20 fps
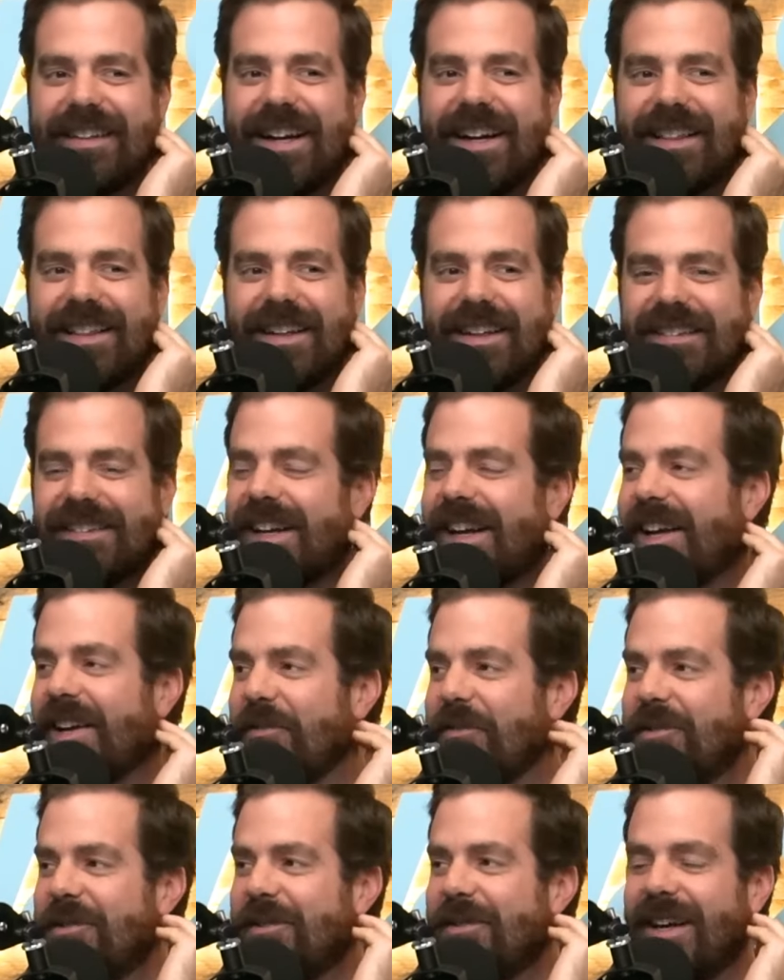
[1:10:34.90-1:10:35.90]
kind of thought Sally
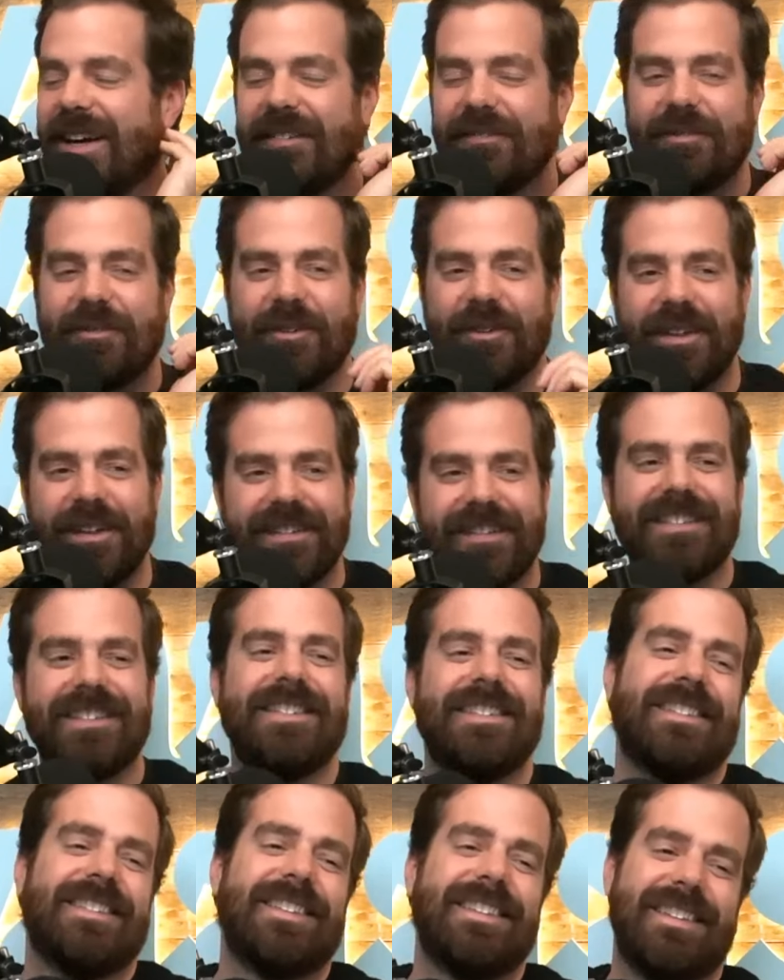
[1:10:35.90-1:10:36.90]
would do that for us.
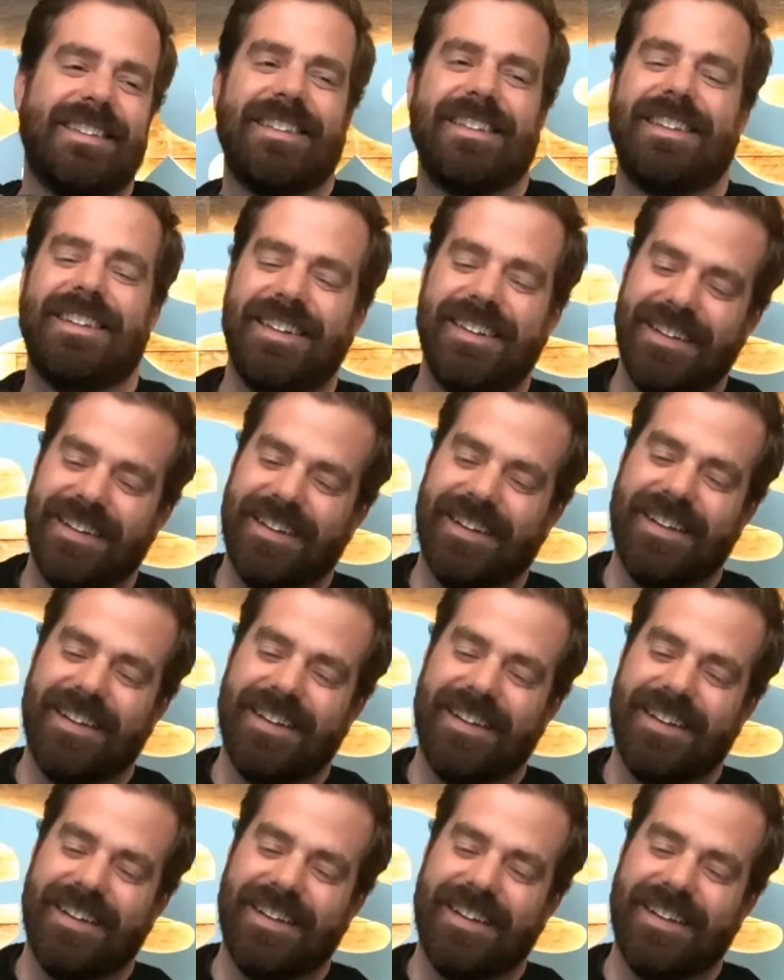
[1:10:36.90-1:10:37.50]
Well,